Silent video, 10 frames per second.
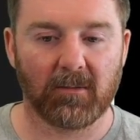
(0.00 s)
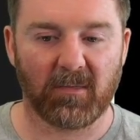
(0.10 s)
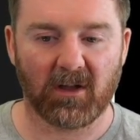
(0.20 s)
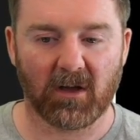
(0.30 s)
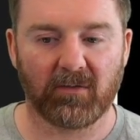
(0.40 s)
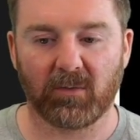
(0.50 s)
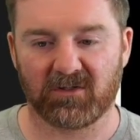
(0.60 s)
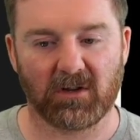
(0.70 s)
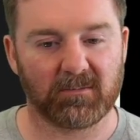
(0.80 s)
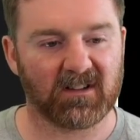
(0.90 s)
Be careful
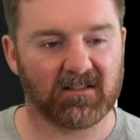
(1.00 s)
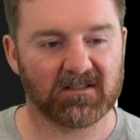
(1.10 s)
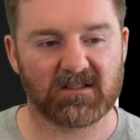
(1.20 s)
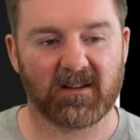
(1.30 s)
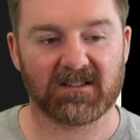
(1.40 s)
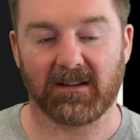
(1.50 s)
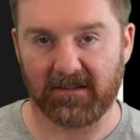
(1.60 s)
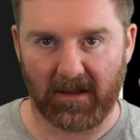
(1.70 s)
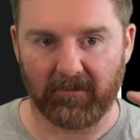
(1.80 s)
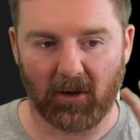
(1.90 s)
with job titles, especially
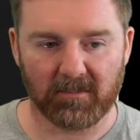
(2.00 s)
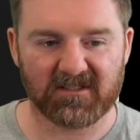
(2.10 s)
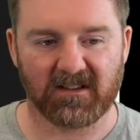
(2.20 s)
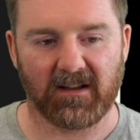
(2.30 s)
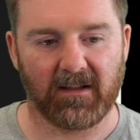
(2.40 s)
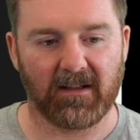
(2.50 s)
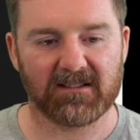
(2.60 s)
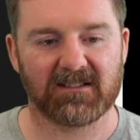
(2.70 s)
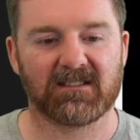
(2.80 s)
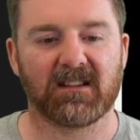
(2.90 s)
DevOps today,
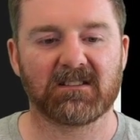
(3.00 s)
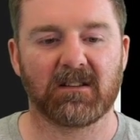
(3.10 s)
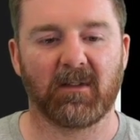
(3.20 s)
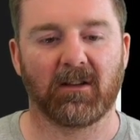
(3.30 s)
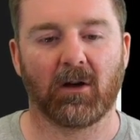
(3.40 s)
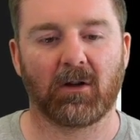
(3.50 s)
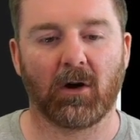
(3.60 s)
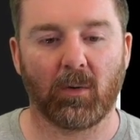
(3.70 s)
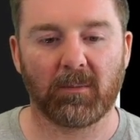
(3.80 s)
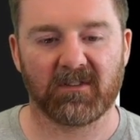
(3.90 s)
as it's essentially been
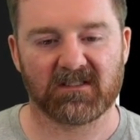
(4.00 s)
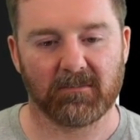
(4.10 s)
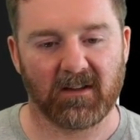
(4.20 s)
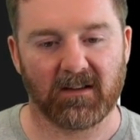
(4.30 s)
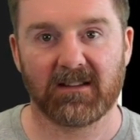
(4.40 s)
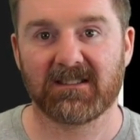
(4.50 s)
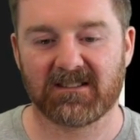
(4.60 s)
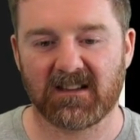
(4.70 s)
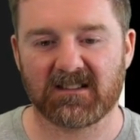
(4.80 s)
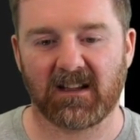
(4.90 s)
co-opted to mean
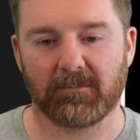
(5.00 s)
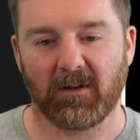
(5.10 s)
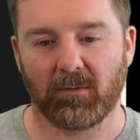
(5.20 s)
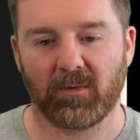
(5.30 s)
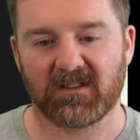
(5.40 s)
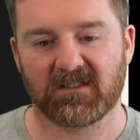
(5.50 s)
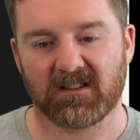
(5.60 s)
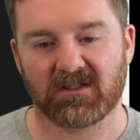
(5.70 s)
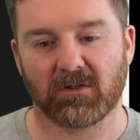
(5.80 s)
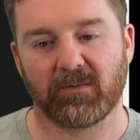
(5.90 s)
sysadmin, which
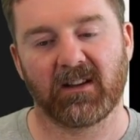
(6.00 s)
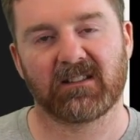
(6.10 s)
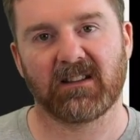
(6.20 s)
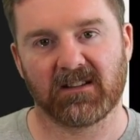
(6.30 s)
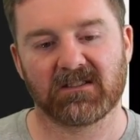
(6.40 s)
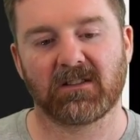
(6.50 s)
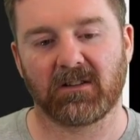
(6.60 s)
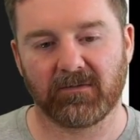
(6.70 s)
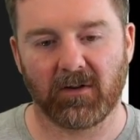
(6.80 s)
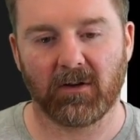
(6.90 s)
this subreddit tends to
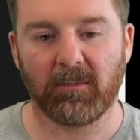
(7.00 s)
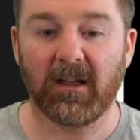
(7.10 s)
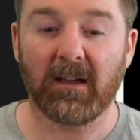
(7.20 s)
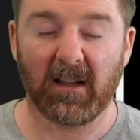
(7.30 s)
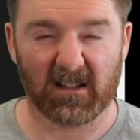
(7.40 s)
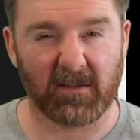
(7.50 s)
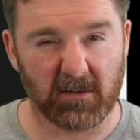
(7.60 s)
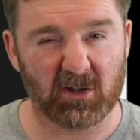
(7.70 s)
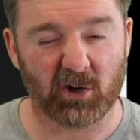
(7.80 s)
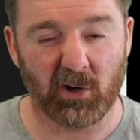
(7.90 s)
confirm. That's
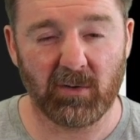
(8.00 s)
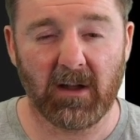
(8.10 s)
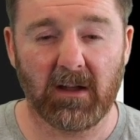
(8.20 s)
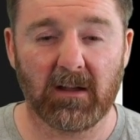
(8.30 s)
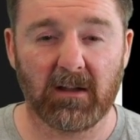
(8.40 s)
very true.